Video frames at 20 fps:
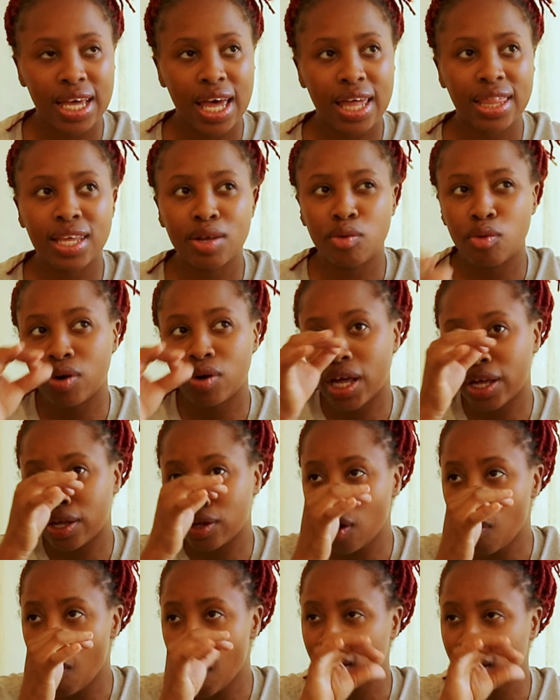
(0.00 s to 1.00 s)
and then we were like, you
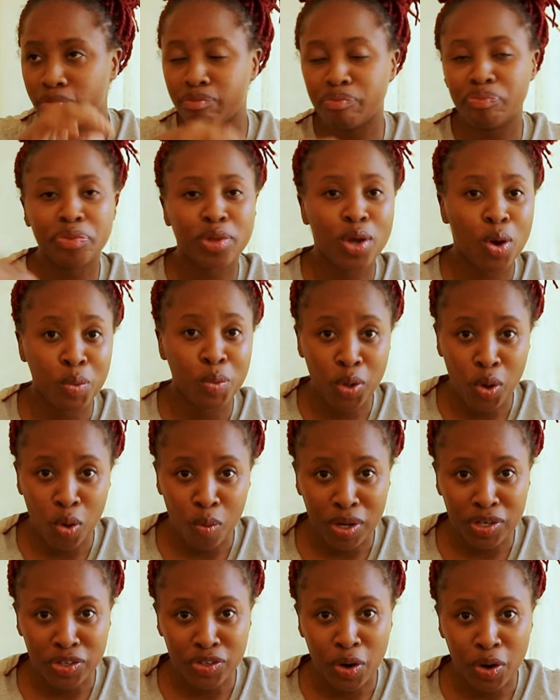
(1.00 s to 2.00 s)
know what, we all
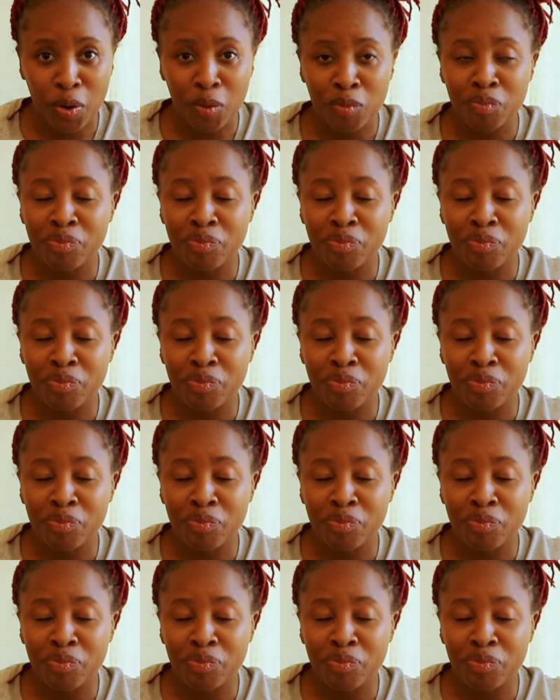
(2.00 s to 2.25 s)
want to go.